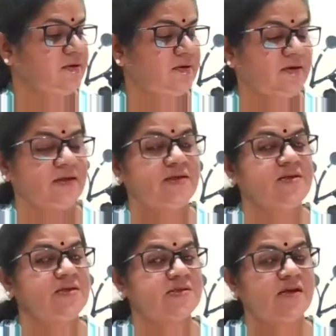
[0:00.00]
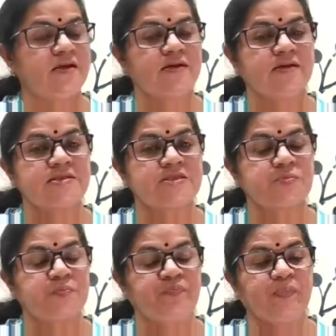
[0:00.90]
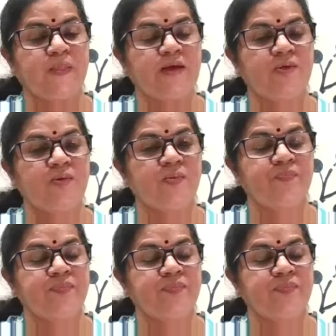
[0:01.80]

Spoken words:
Yeah, it is like a, you know,